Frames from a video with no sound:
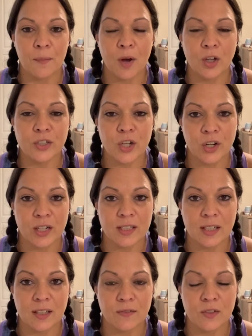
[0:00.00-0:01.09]

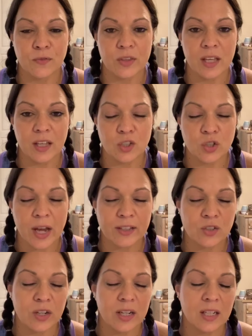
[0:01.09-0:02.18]
alternatives for the extracts
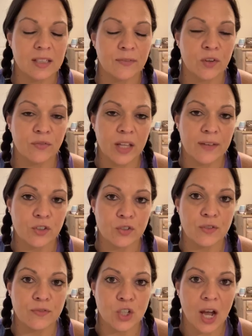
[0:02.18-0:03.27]
or any different flavors
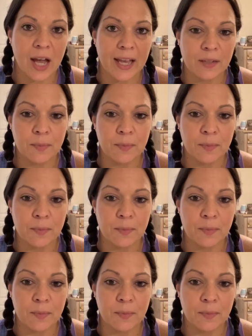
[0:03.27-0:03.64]
you've tried.